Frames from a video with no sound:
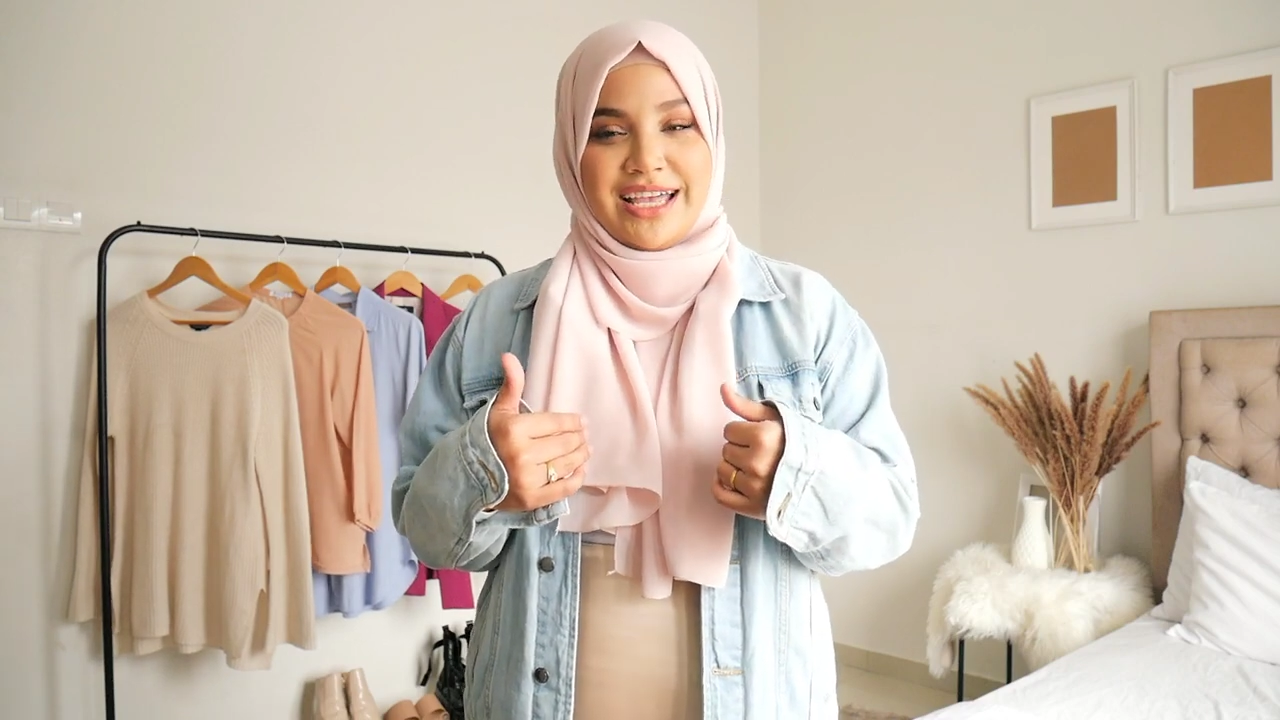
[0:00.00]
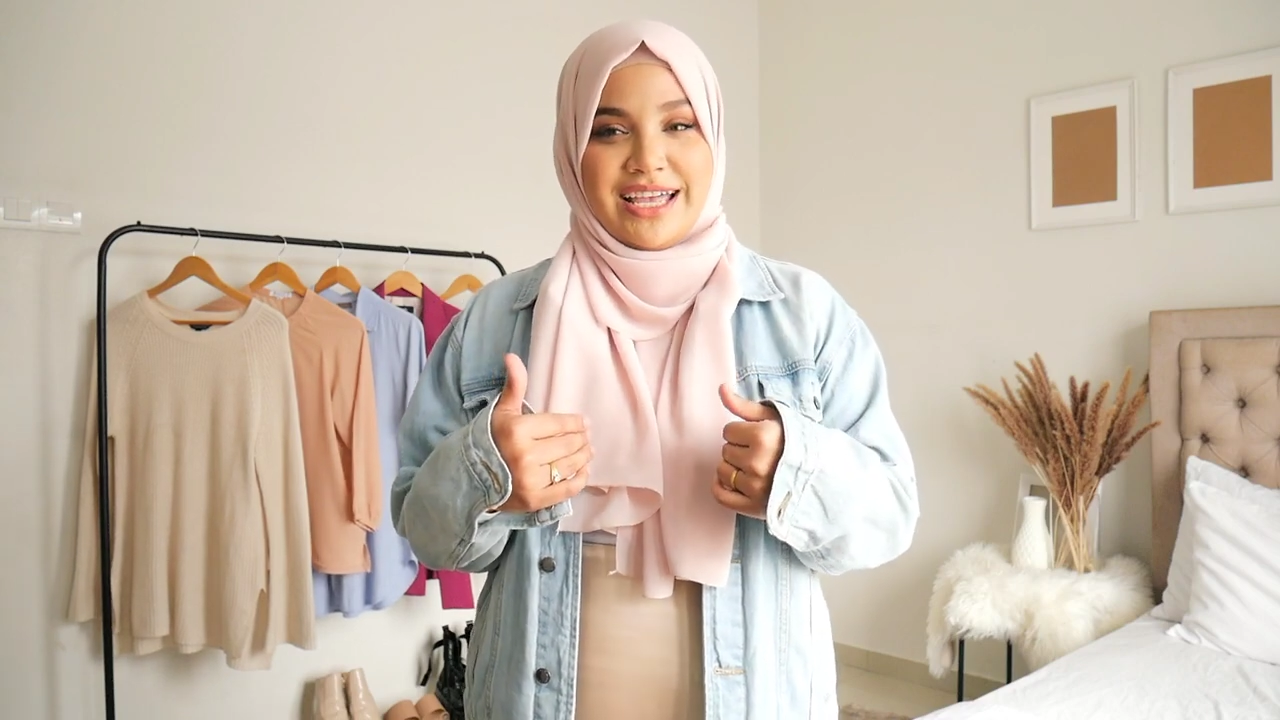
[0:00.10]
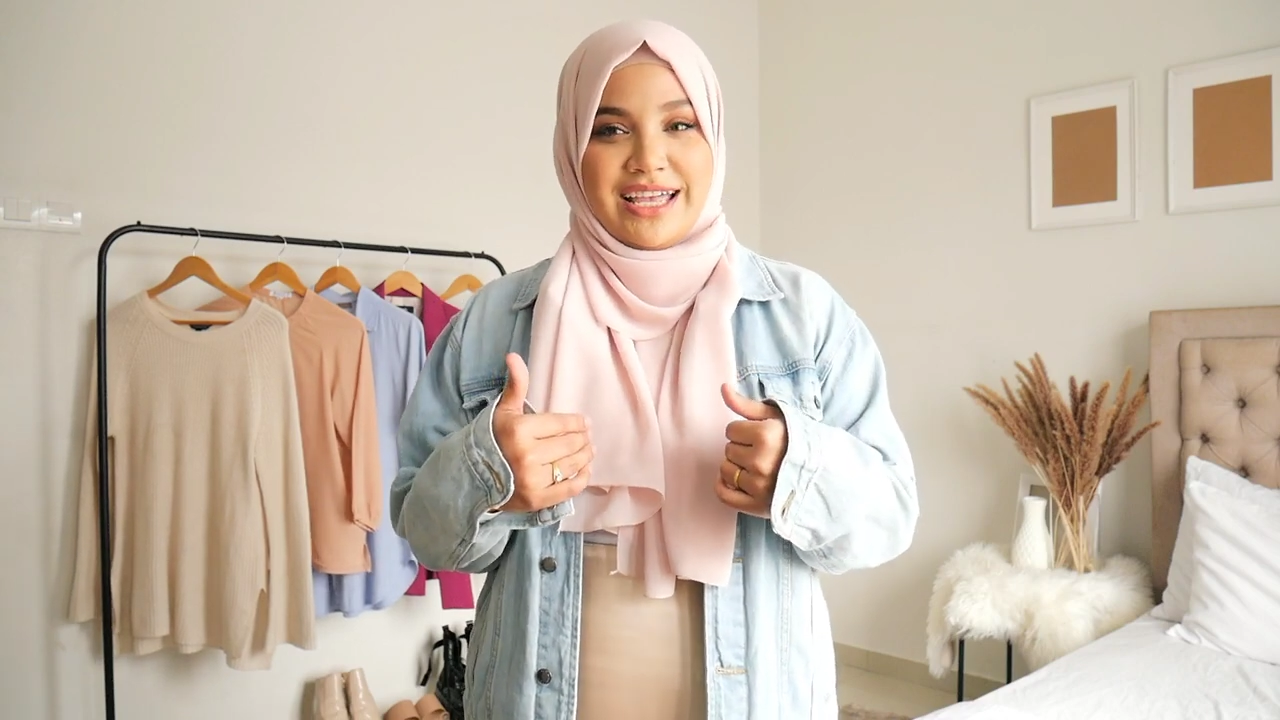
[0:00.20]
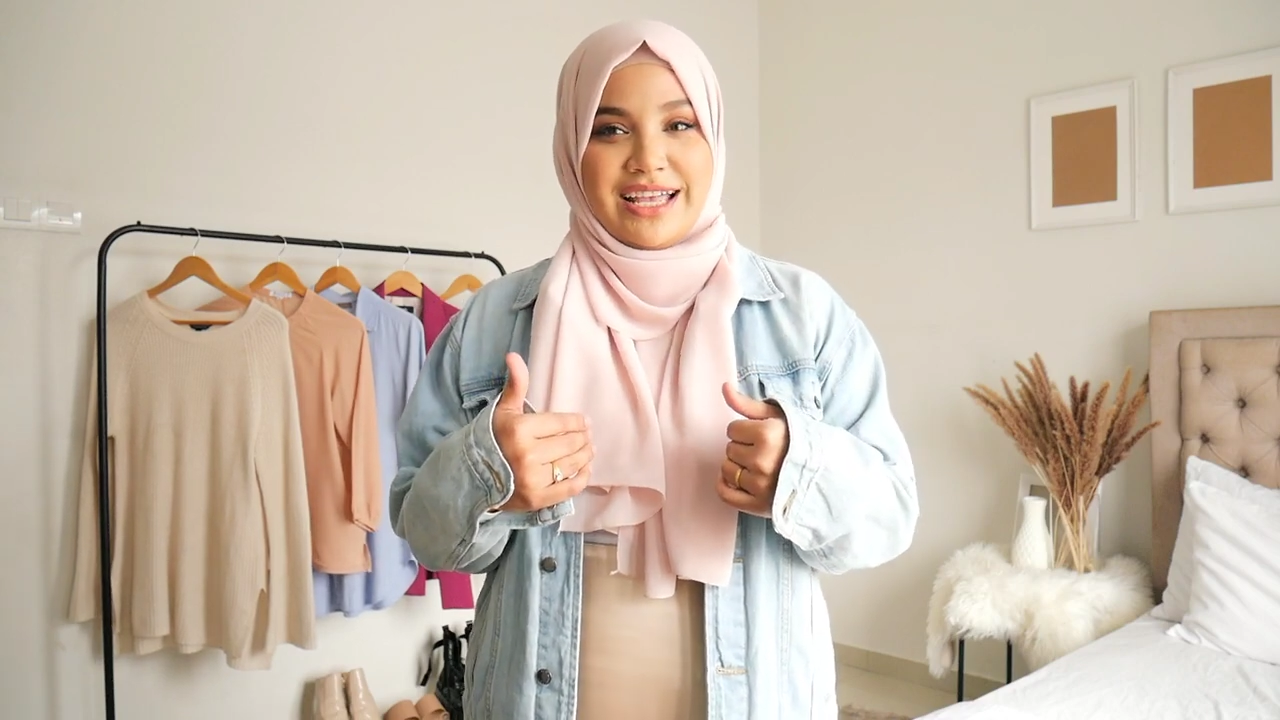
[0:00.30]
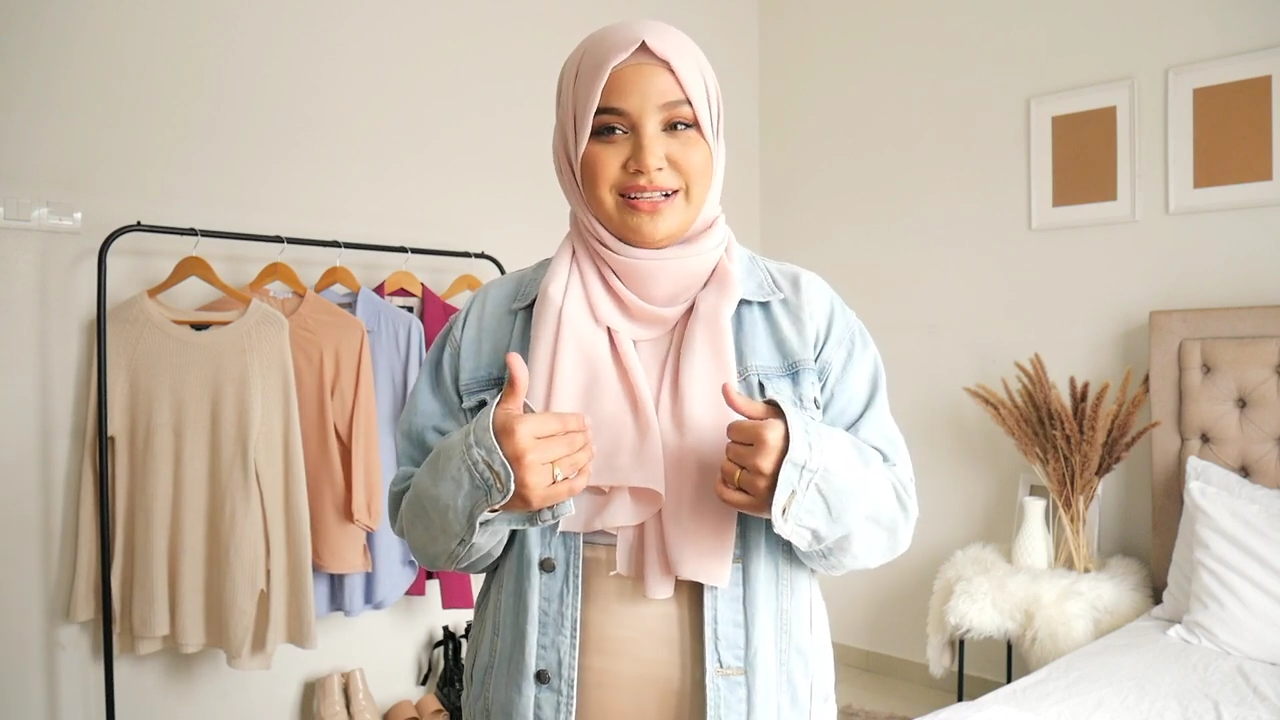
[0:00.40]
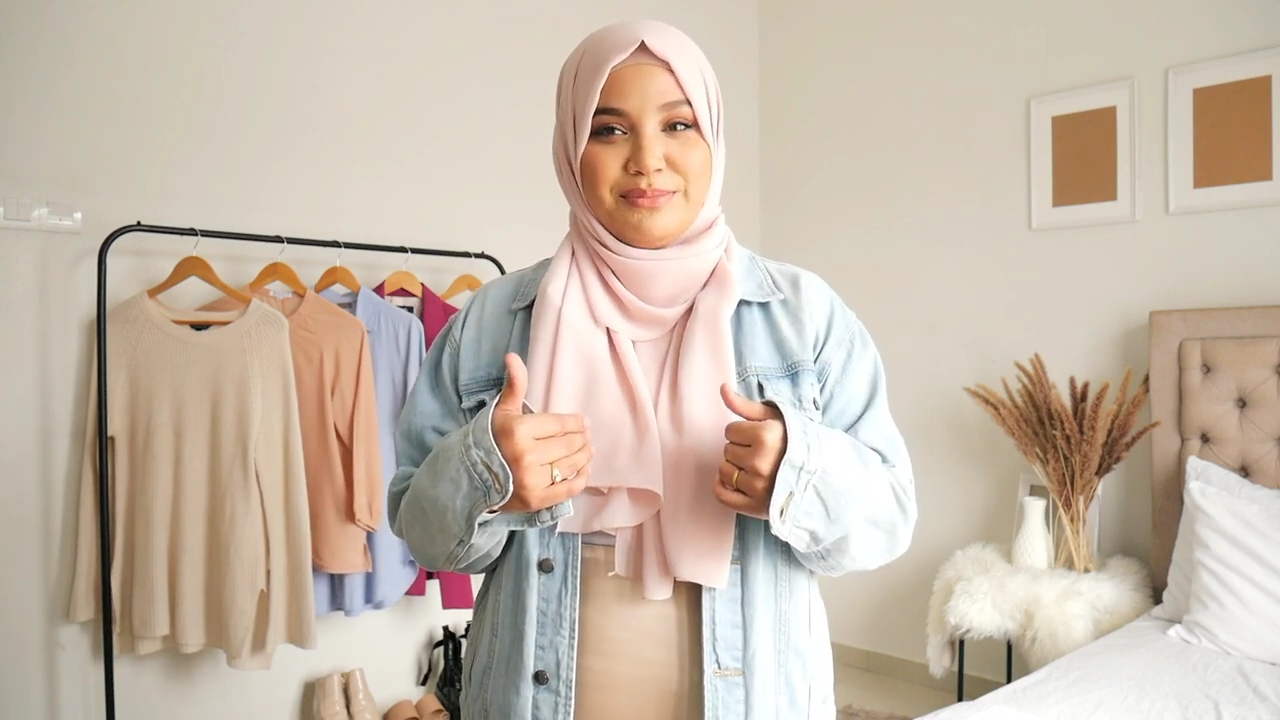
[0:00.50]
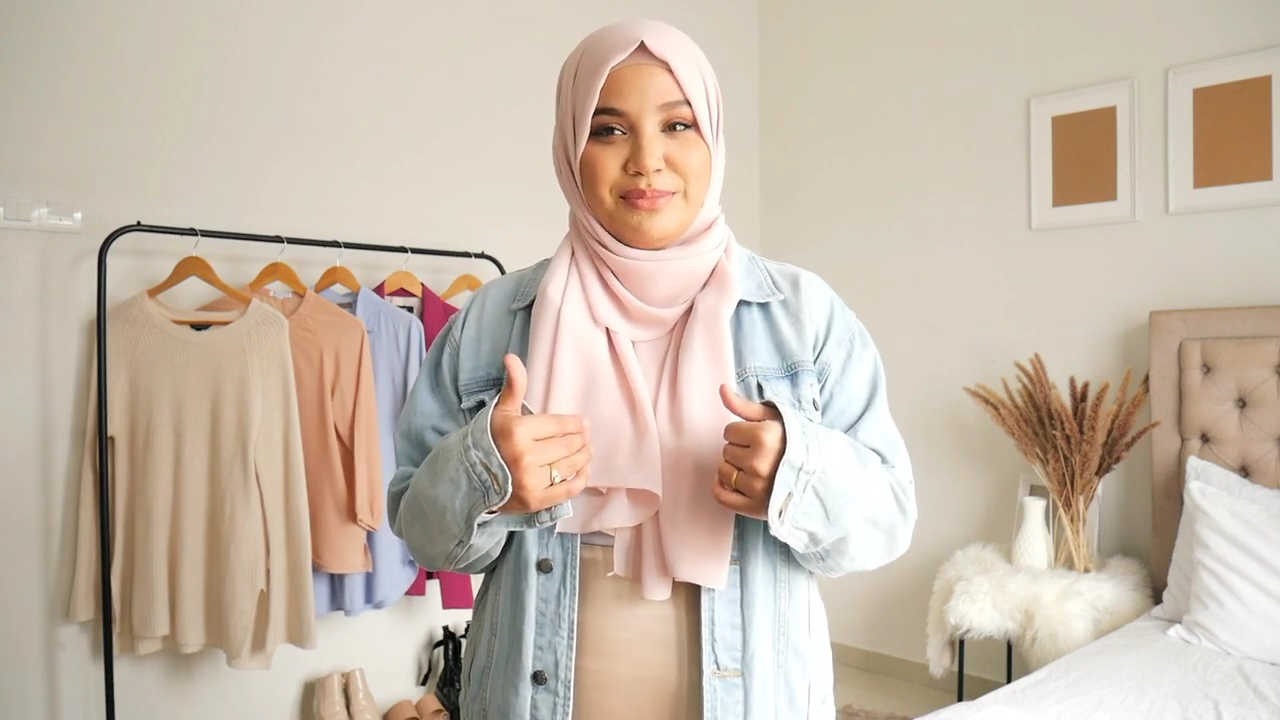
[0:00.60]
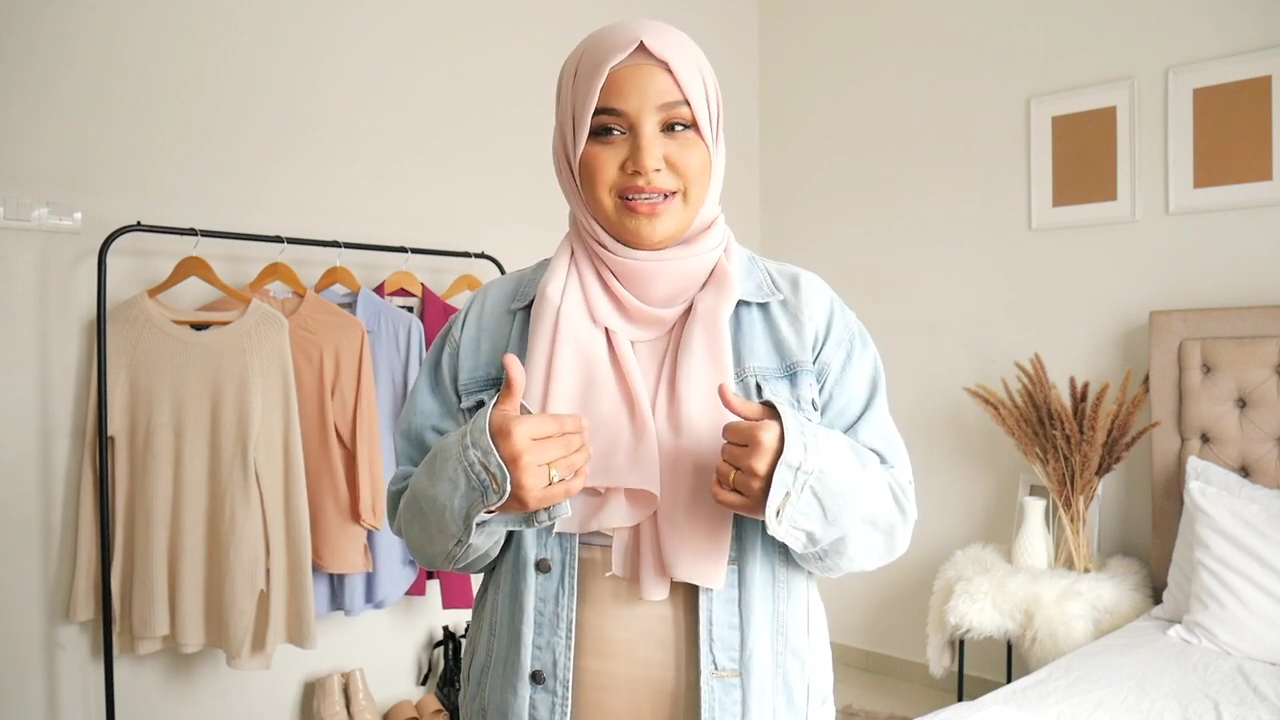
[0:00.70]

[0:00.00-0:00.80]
and